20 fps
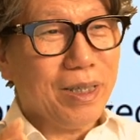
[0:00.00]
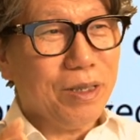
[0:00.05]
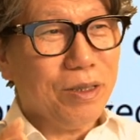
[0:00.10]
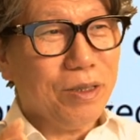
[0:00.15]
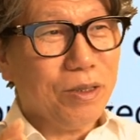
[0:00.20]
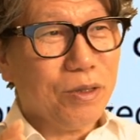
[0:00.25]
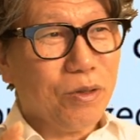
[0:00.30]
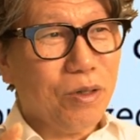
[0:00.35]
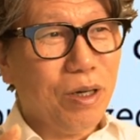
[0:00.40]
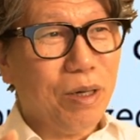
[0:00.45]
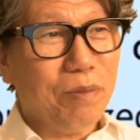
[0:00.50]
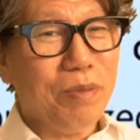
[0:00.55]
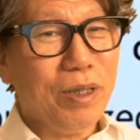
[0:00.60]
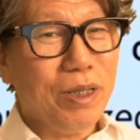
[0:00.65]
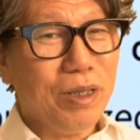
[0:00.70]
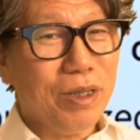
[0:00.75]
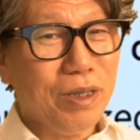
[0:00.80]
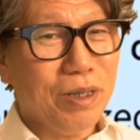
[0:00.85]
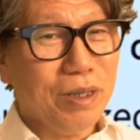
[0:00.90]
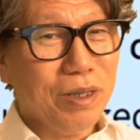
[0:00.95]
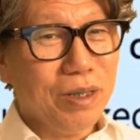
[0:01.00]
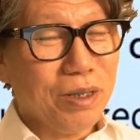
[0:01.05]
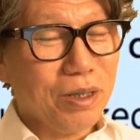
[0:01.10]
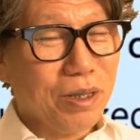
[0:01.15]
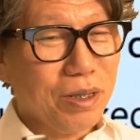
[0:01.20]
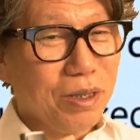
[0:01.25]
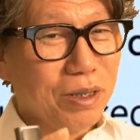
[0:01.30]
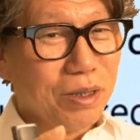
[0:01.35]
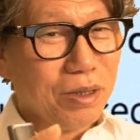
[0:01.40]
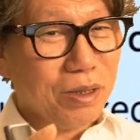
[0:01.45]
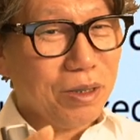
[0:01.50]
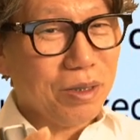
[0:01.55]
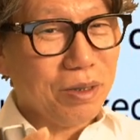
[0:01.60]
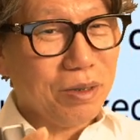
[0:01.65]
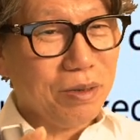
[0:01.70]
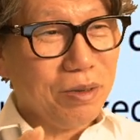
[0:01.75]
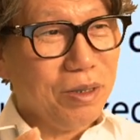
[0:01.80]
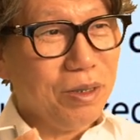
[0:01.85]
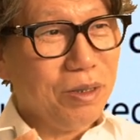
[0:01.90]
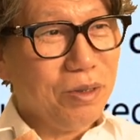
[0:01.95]
By reducing the occlusal
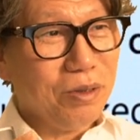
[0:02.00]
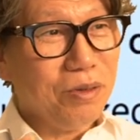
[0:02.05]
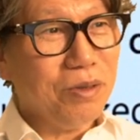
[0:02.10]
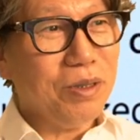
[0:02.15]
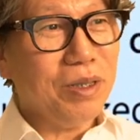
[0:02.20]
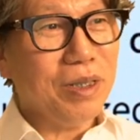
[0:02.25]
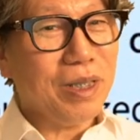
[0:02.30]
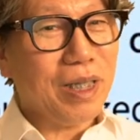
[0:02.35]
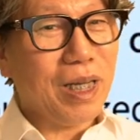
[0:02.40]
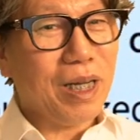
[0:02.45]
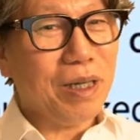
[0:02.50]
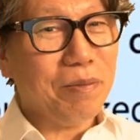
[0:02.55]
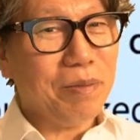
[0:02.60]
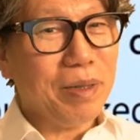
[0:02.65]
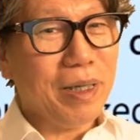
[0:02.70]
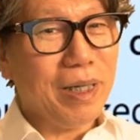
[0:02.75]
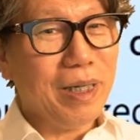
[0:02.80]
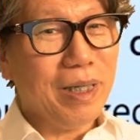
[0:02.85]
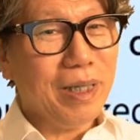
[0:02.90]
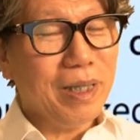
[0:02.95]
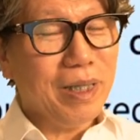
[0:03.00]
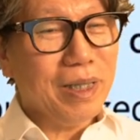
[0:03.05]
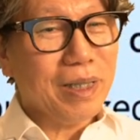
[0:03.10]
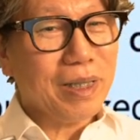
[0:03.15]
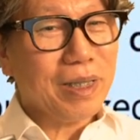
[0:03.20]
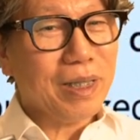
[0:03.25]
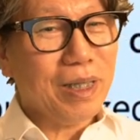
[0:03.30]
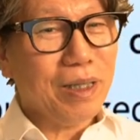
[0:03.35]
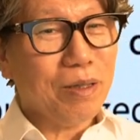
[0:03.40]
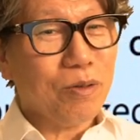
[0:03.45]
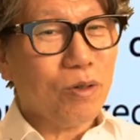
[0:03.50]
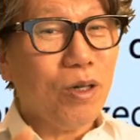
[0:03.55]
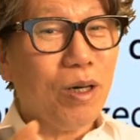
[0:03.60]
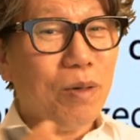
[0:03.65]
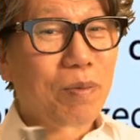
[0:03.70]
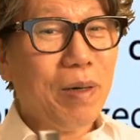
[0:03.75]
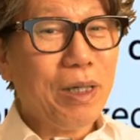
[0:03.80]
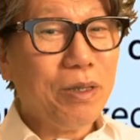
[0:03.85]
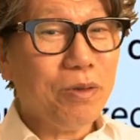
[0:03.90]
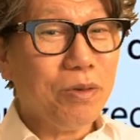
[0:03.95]
surface and thereby lowering the occlusal
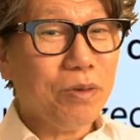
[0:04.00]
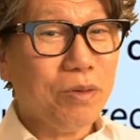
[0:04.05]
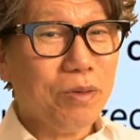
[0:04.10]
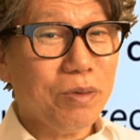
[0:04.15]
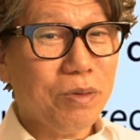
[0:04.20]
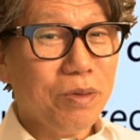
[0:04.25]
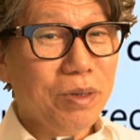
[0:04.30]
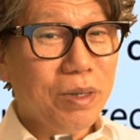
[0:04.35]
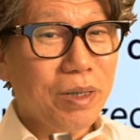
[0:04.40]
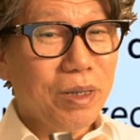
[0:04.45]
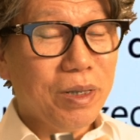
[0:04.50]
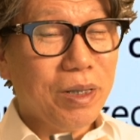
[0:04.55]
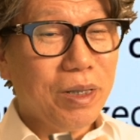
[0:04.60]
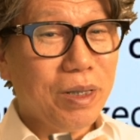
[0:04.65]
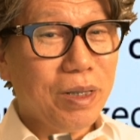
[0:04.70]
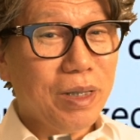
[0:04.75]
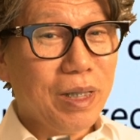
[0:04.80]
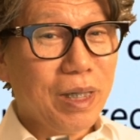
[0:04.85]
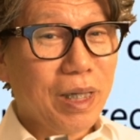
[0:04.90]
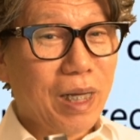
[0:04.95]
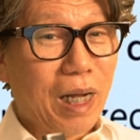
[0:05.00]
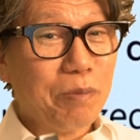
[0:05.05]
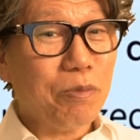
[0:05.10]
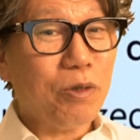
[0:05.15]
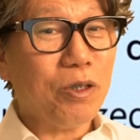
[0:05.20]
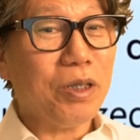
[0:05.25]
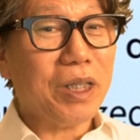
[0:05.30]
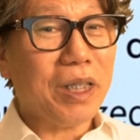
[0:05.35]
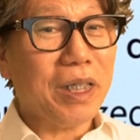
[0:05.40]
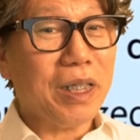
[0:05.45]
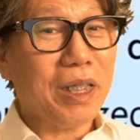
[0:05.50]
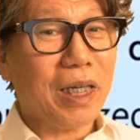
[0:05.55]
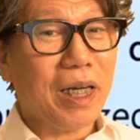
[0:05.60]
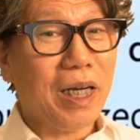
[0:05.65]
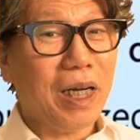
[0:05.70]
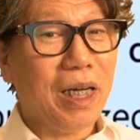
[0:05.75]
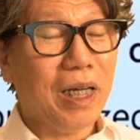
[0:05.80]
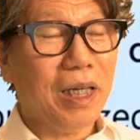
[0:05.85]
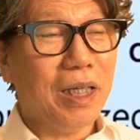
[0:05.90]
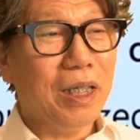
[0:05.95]
load, it seems that ultimately this has
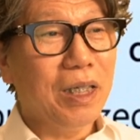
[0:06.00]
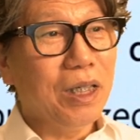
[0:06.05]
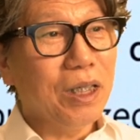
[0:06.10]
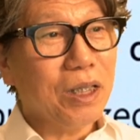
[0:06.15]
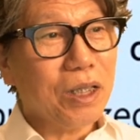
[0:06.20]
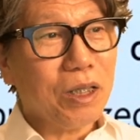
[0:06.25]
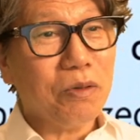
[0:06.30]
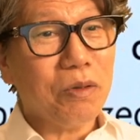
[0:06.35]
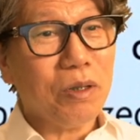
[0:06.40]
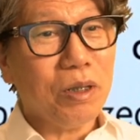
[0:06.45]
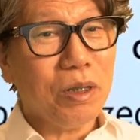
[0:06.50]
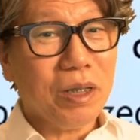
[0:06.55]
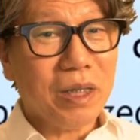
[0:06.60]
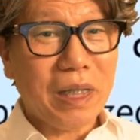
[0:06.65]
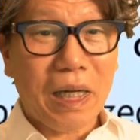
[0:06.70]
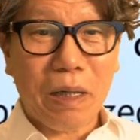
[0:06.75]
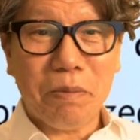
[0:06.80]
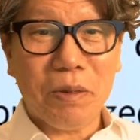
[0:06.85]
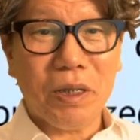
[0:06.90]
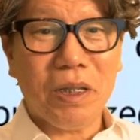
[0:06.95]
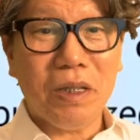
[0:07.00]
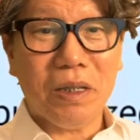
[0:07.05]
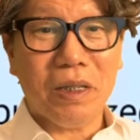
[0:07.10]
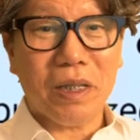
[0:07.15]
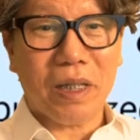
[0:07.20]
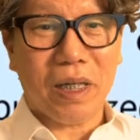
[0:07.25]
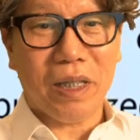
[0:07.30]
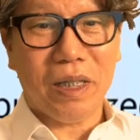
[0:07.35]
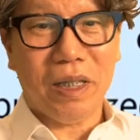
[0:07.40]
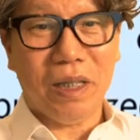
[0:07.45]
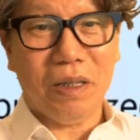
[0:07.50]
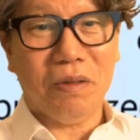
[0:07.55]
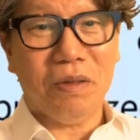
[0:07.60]
resulted in implants that last longer.